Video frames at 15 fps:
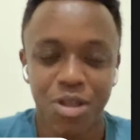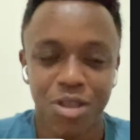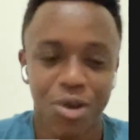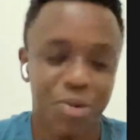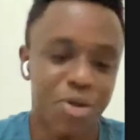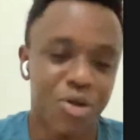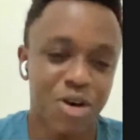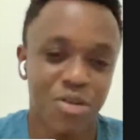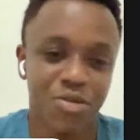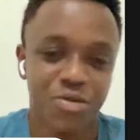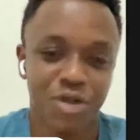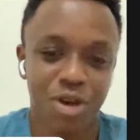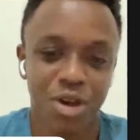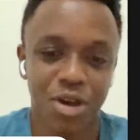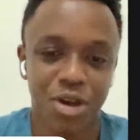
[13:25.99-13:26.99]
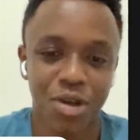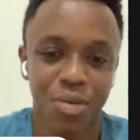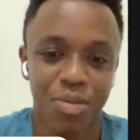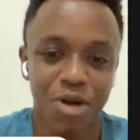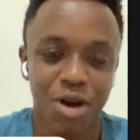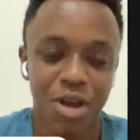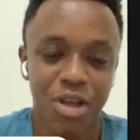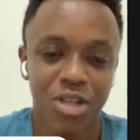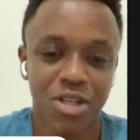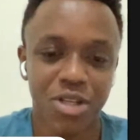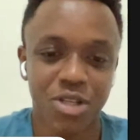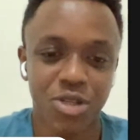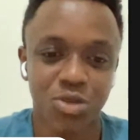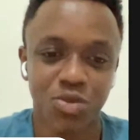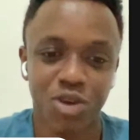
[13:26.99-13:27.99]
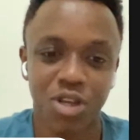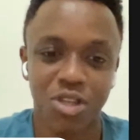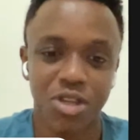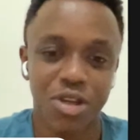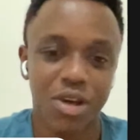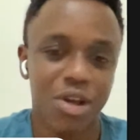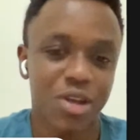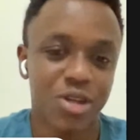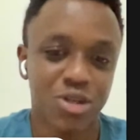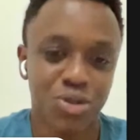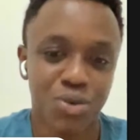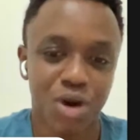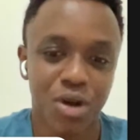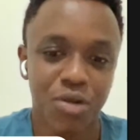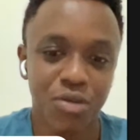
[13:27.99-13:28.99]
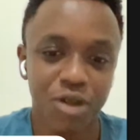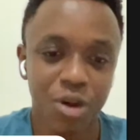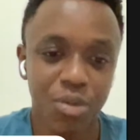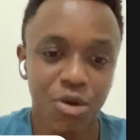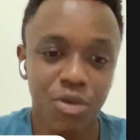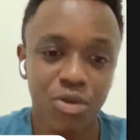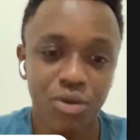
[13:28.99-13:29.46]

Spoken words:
That way you have like higher chances of getting at least one of them